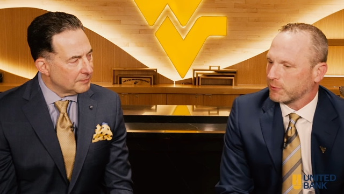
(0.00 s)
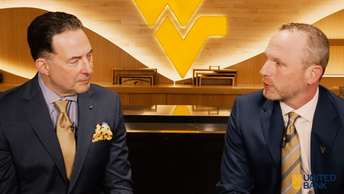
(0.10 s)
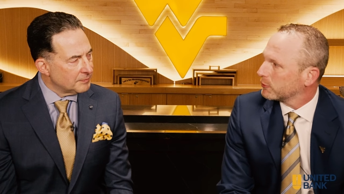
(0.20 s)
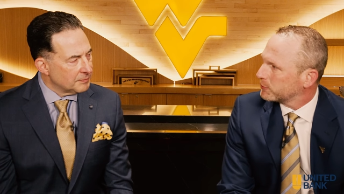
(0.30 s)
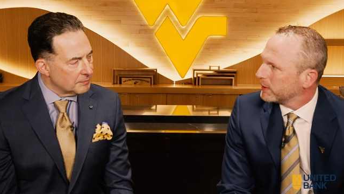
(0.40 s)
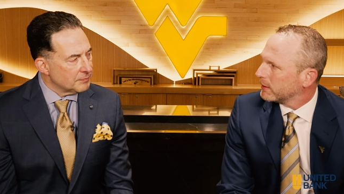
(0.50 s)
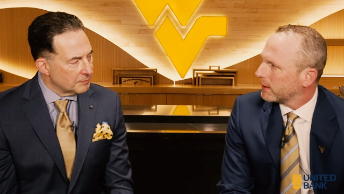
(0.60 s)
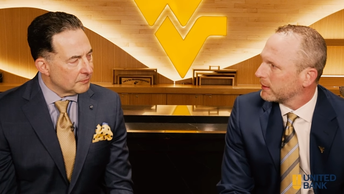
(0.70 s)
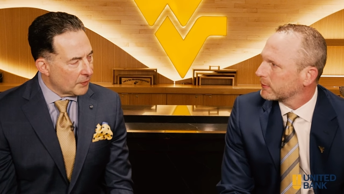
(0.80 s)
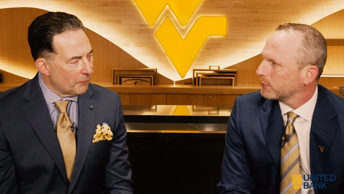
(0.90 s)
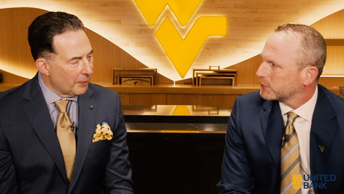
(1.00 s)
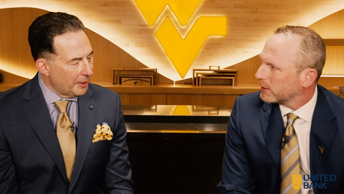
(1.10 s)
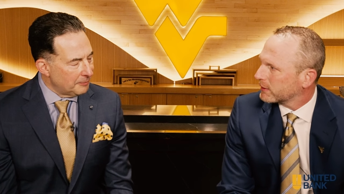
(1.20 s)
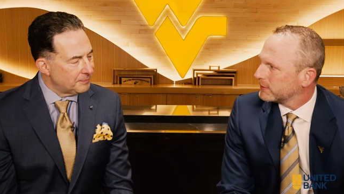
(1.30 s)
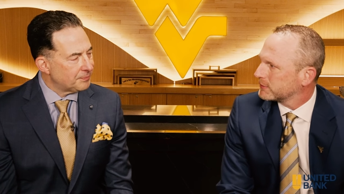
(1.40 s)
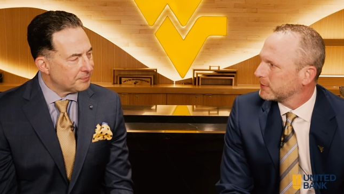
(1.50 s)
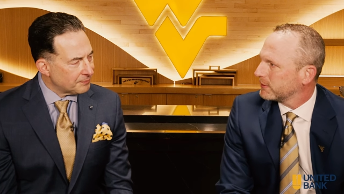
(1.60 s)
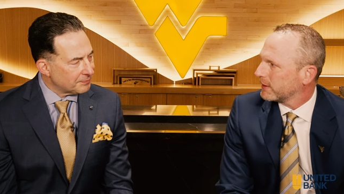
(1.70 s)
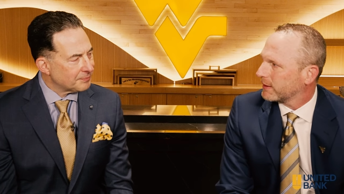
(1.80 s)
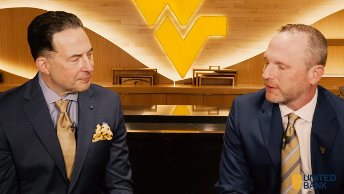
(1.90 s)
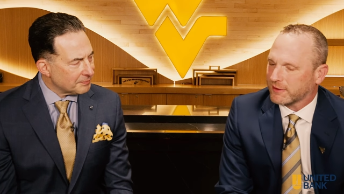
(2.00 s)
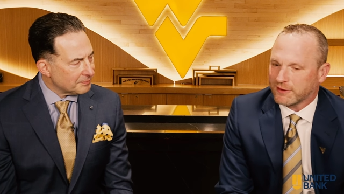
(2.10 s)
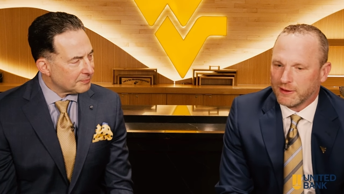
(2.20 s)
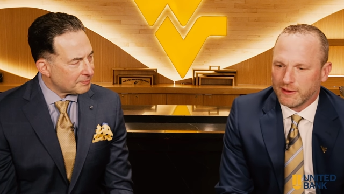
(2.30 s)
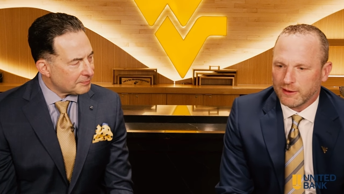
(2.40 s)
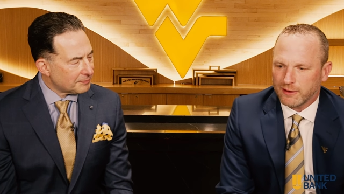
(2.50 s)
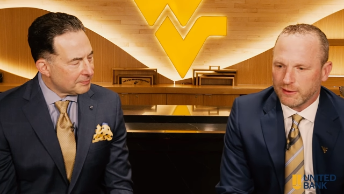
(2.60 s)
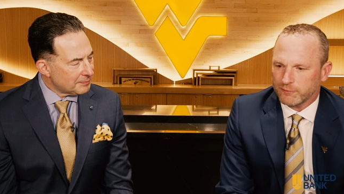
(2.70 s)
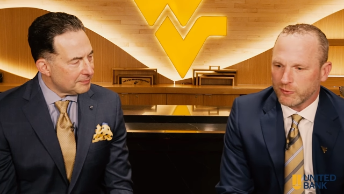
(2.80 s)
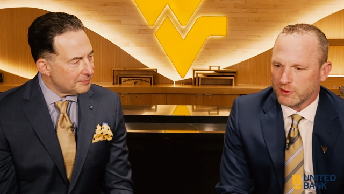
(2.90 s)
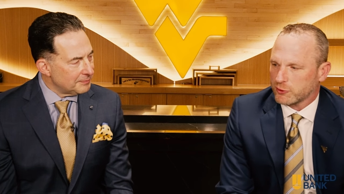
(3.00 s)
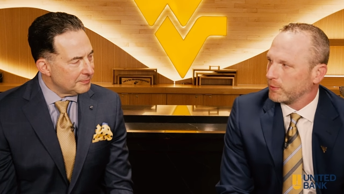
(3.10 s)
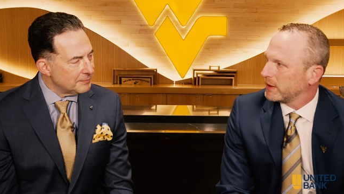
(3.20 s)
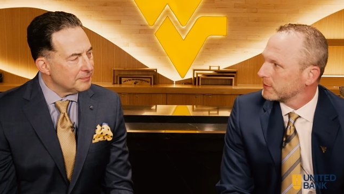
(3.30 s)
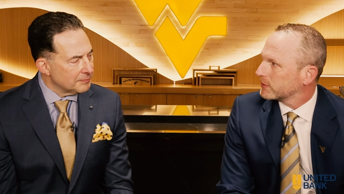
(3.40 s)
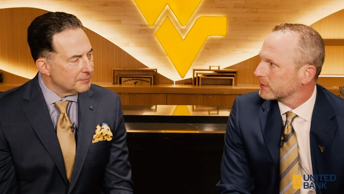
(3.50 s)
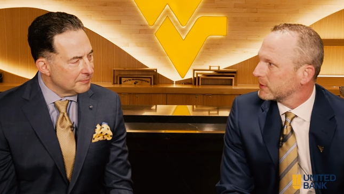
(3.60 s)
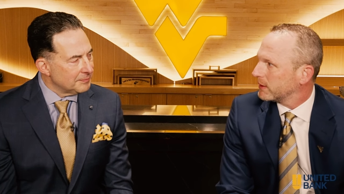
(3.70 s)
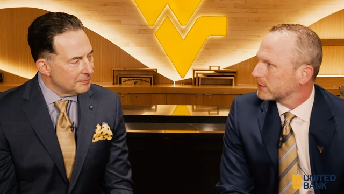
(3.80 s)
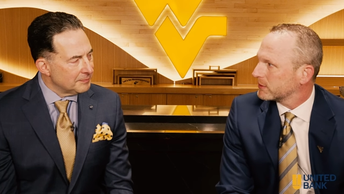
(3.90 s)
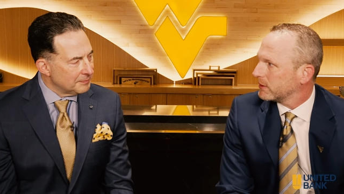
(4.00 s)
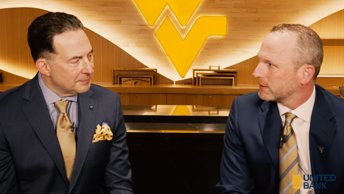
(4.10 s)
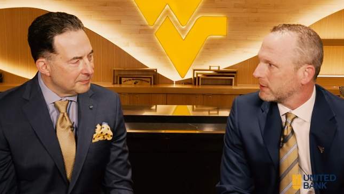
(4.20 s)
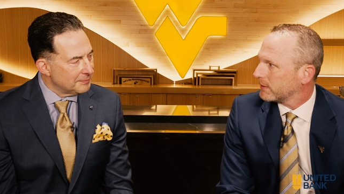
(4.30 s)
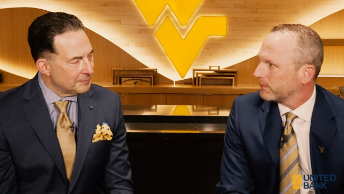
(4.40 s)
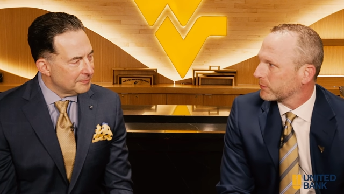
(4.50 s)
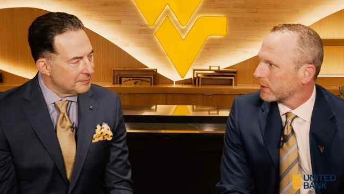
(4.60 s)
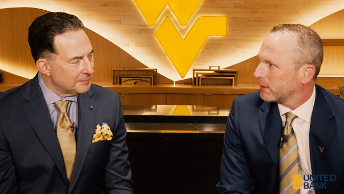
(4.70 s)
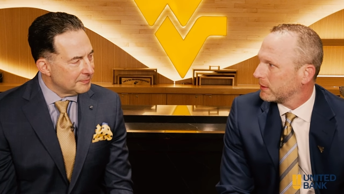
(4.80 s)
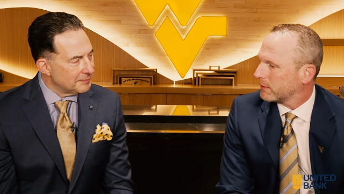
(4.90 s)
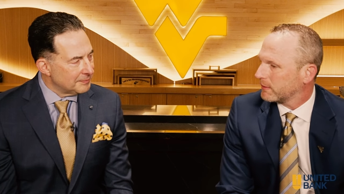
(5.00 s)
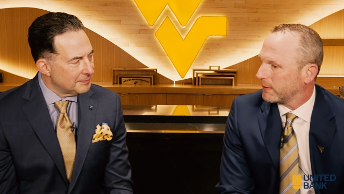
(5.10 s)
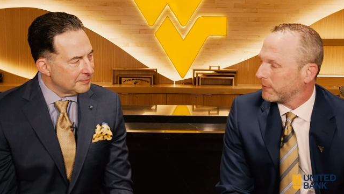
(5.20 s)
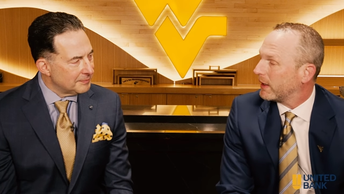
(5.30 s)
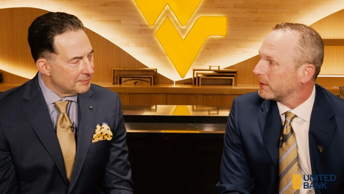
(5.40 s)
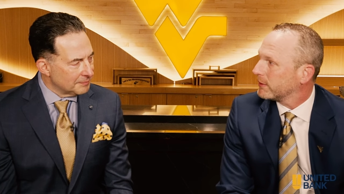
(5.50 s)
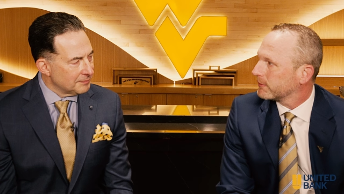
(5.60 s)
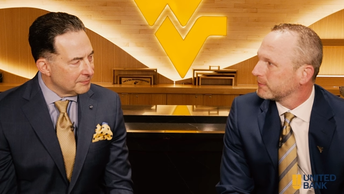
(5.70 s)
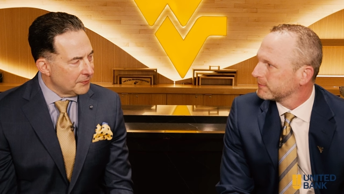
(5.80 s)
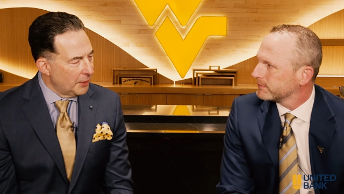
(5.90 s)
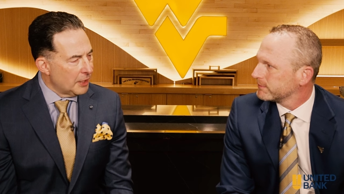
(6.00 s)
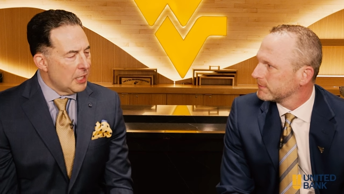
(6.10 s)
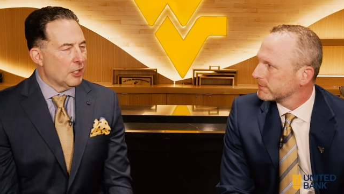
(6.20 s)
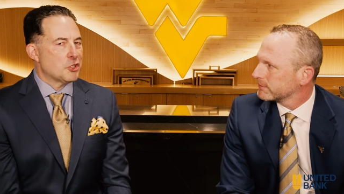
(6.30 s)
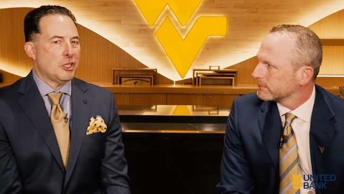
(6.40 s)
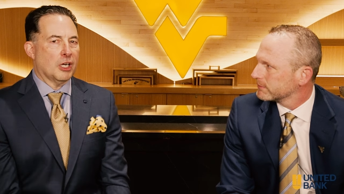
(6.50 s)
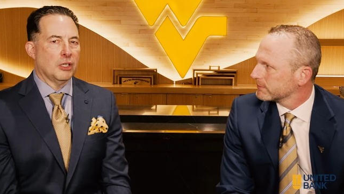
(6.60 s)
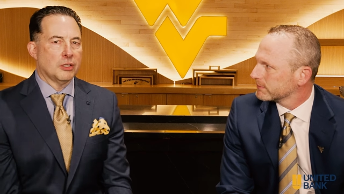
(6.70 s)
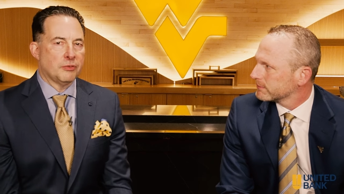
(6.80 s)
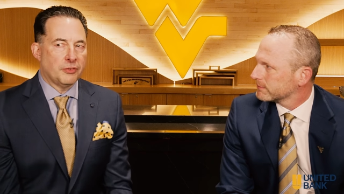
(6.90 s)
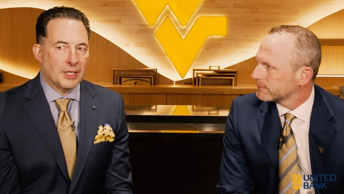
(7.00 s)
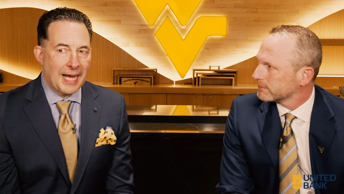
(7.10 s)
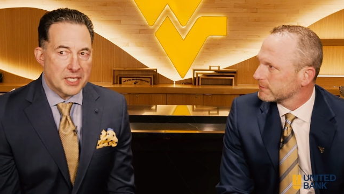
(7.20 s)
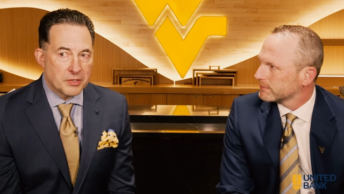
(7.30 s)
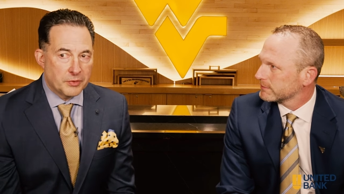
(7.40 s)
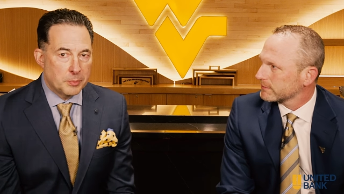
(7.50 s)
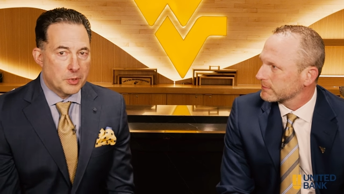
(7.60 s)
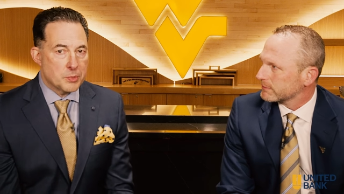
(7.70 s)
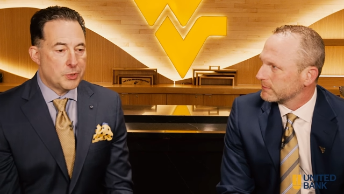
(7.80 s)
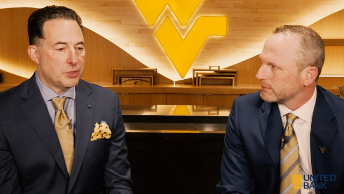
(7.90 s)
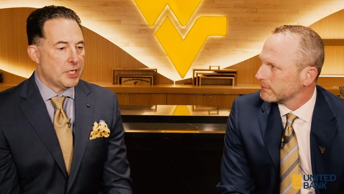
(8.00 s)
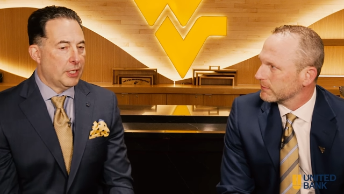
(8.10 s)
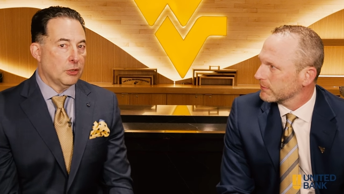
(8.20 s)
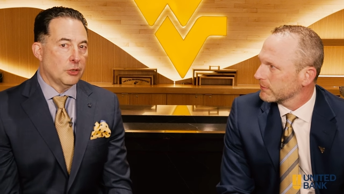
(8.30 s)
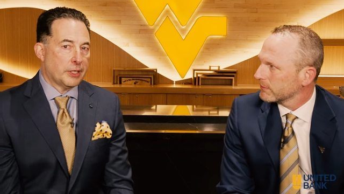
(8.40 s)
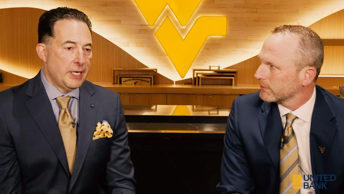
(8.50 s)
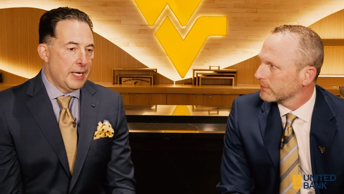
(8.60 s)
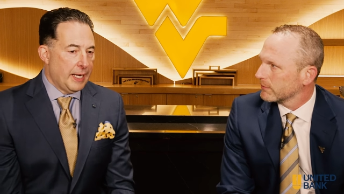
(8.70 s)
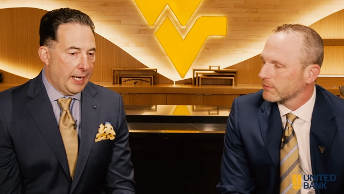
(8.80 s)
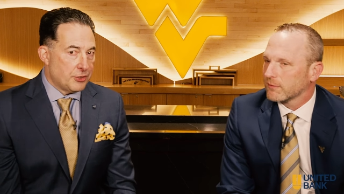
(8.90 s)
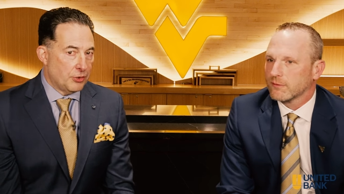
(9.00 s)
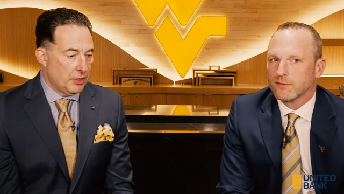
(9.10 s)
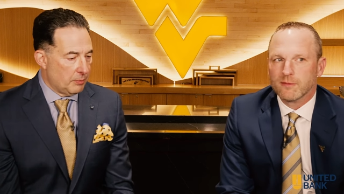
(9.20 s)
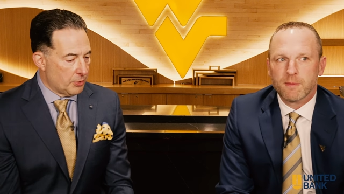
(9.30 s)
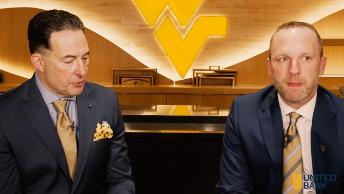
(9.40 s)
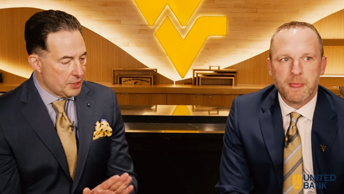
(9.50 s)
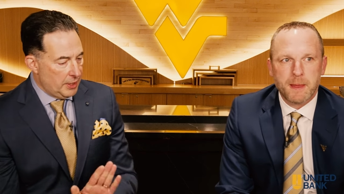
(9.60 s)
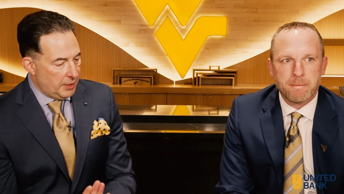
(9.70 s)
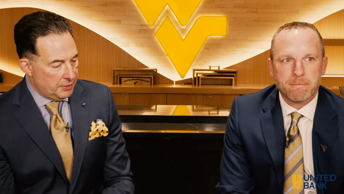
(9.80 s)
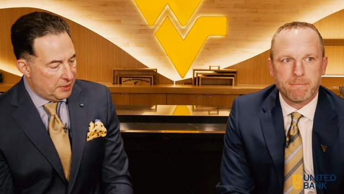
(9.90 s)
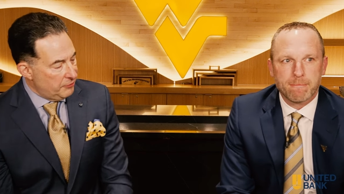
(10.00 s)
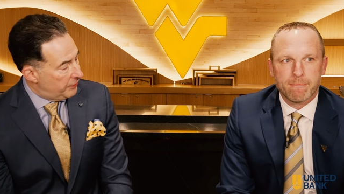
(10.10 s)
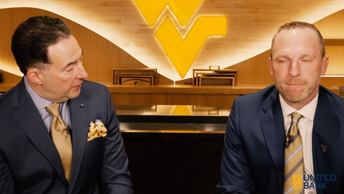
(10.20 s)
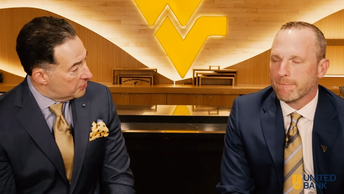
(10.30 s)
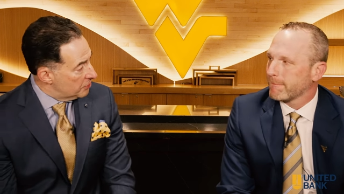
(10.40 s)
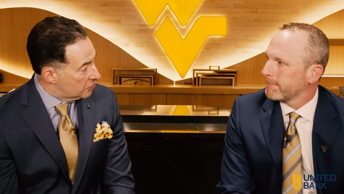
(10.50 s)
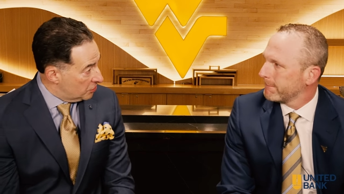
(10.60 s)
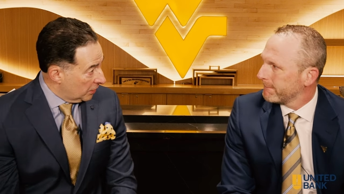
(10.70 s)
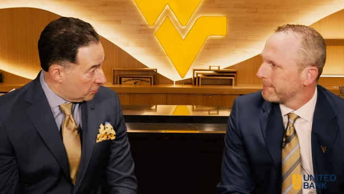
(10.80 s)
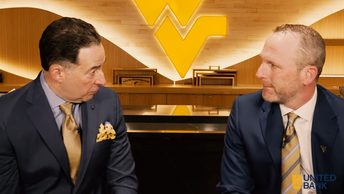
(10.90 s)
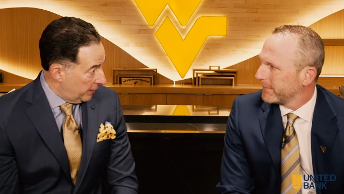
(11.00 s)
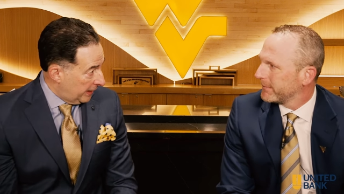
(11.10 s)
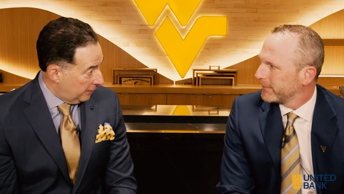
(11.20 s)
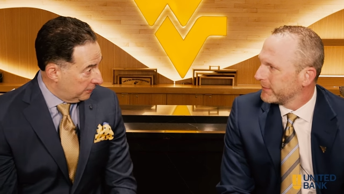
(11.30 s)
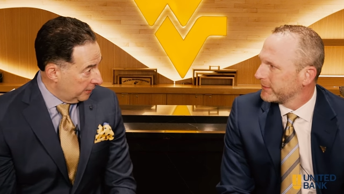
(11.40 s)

Speaker 1: with Coach Beilein, Coach Huggins, and, and um, the tremendous success that um, uh, they've had
Speaker 2: here. Yeah, let's talk a little philosophy because when you take a look at your numbers, defense sticks right out